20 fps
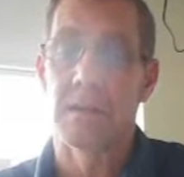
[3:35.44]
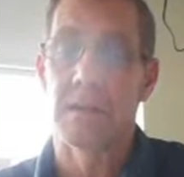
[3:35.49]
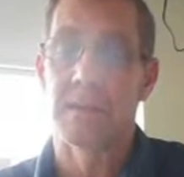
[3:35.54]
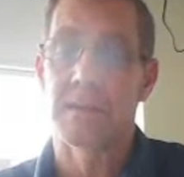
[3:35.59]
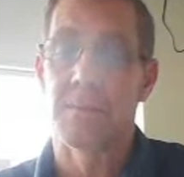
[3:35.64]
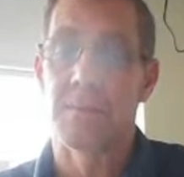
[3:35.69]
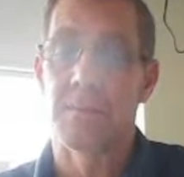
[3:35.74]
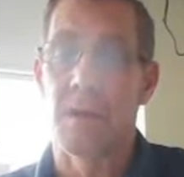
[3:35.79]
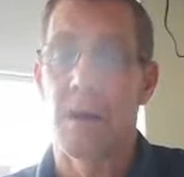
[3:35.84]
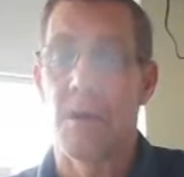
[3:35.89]
and
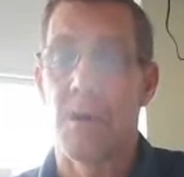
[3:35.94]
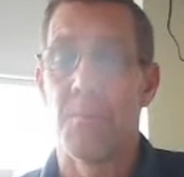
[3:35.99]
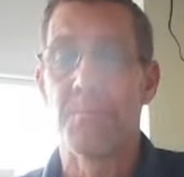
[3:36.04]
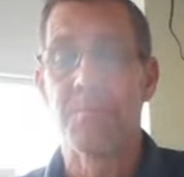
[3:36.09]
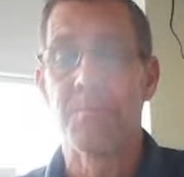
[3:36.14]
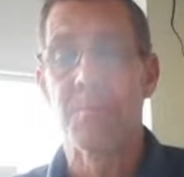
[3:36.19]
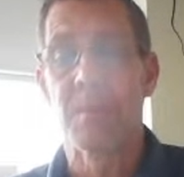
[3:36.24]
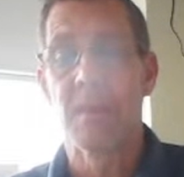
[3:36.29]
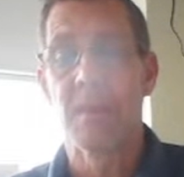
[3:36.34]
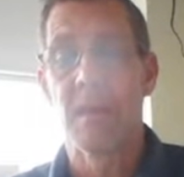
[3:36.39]
get some help,
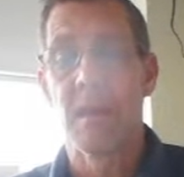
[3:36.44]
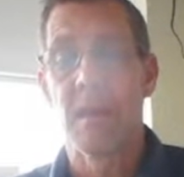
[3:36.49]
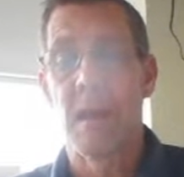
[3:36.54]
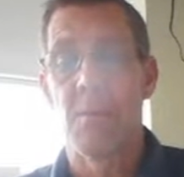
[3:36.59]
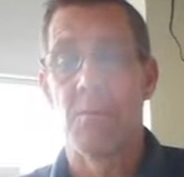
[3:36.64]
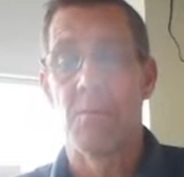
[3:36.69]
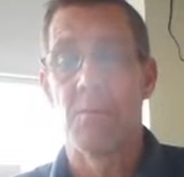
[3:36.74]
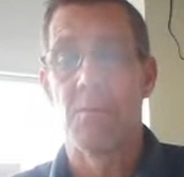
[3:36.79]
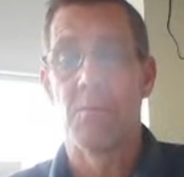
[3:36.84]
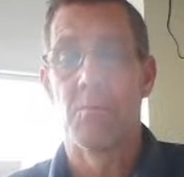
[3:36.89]

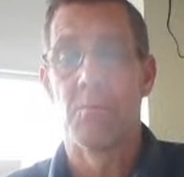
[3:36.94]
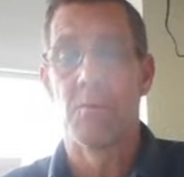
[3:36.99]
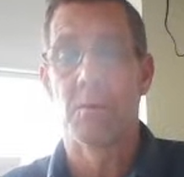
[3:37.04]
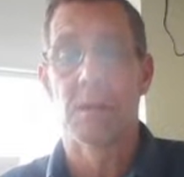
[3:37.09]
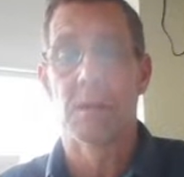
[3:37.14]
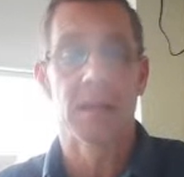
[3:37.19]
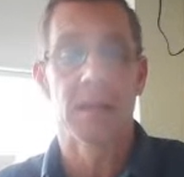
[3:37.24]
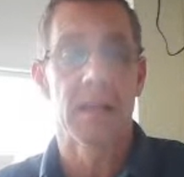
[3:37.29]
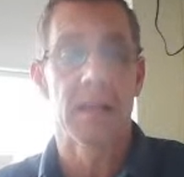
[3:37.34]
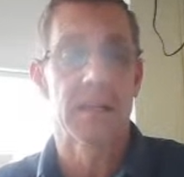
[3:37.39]
and we'll
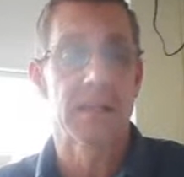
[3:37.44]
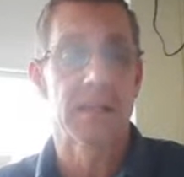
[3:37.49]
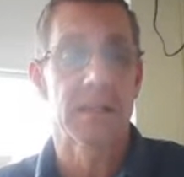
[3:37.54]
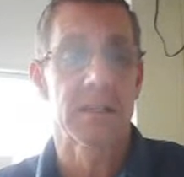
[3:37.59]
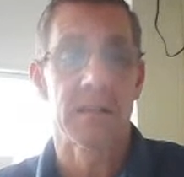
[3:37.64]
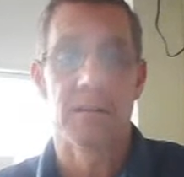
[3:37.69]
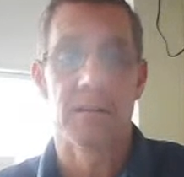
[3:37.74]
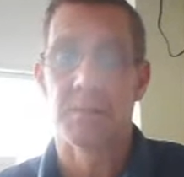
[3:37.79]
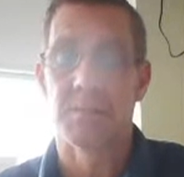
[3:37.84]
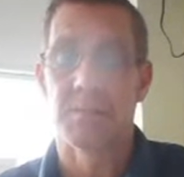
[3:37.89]
get that
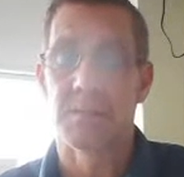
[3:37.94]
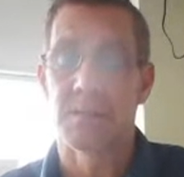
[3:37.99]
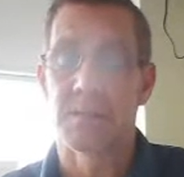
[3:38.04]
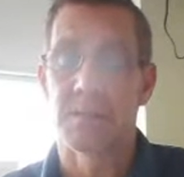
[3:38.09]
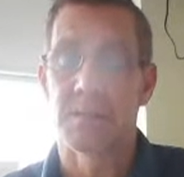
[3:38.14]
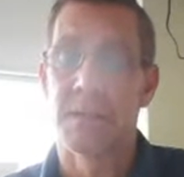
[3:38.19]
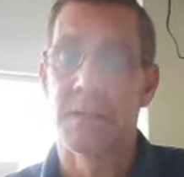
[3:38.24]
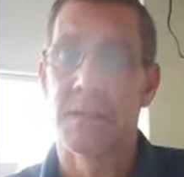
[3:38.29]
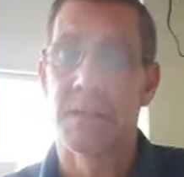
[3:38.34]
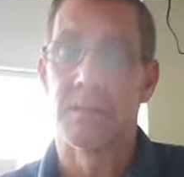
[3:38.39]
skill up to
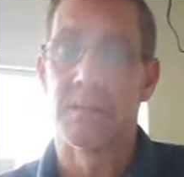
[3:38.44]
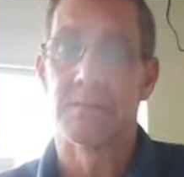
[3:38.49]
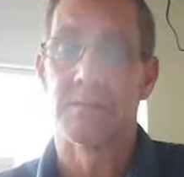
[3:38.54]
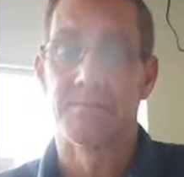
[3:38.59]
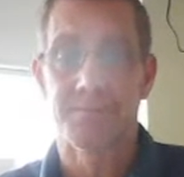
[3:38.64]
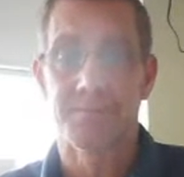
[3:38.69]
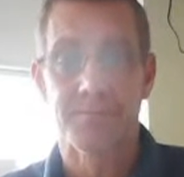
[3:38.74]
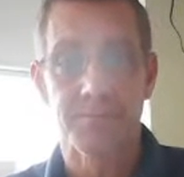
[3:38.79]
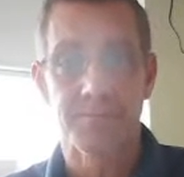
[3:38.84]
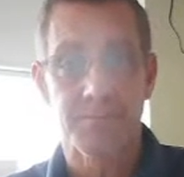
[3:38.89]
speed.
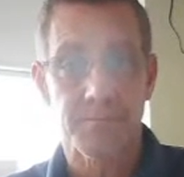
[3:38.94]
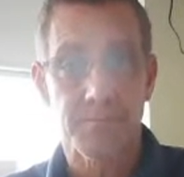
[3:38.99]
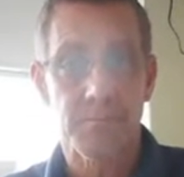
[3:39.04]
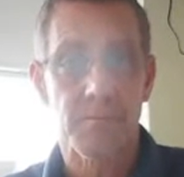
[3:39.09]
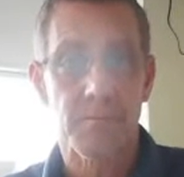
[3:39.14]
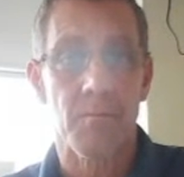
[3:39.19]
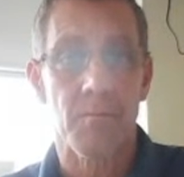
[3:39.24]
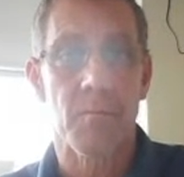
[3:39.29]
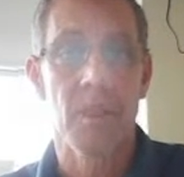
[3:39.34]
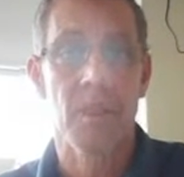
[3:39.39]

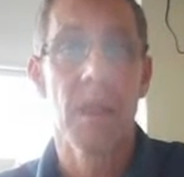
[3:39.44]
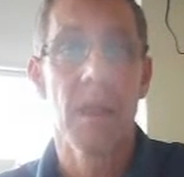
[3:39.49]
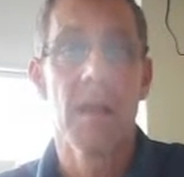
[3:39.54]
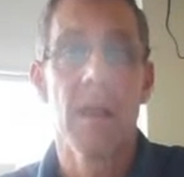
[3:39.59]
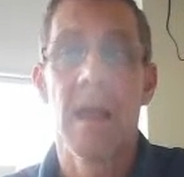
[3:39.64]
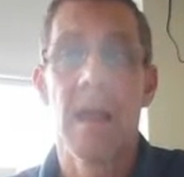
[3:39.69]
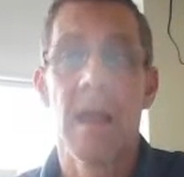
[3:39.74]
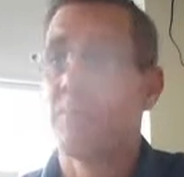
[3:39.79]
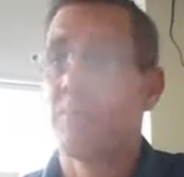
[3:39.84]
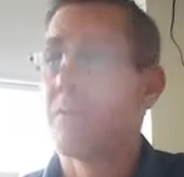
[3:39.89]

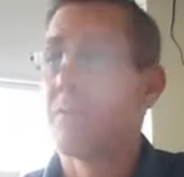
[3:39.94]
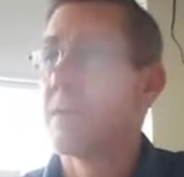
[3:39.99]
And